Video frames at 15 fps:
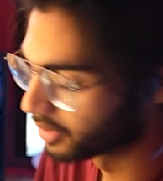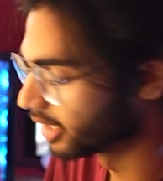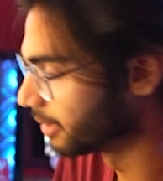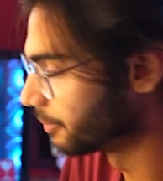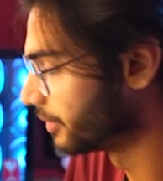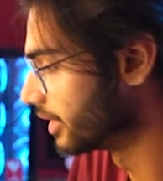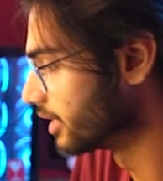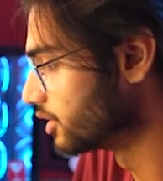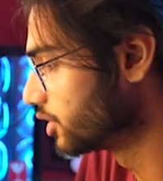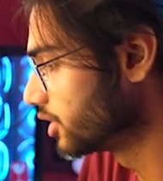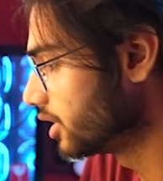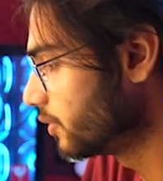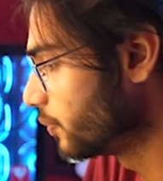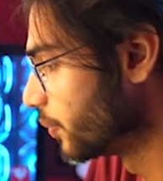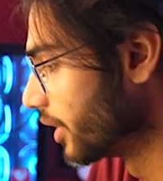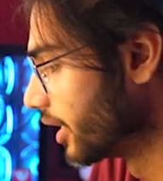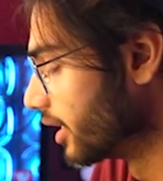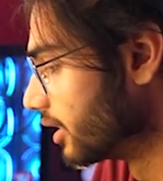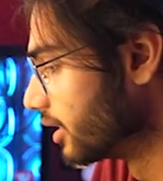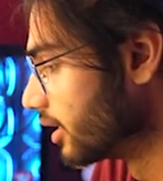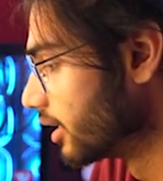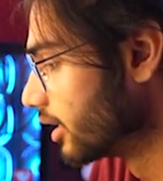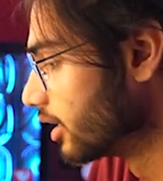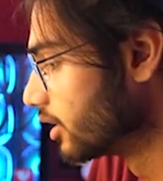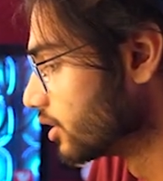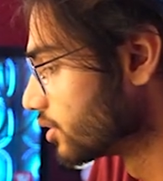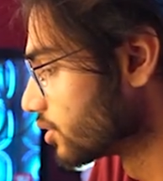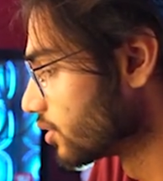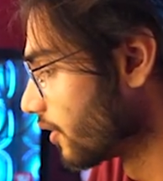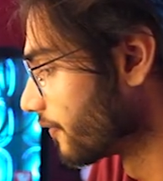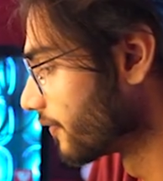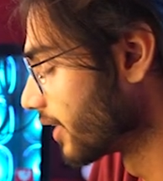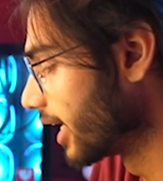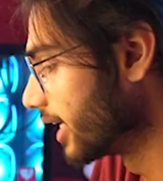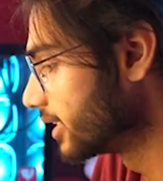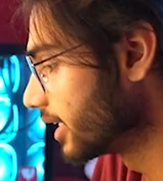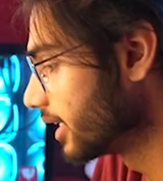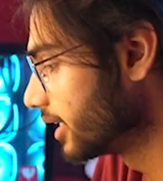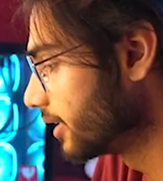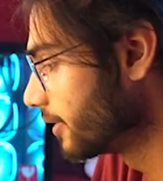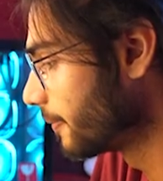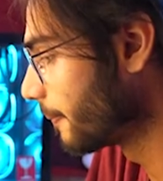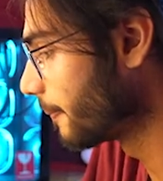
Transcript: 3D PNG with soft lighting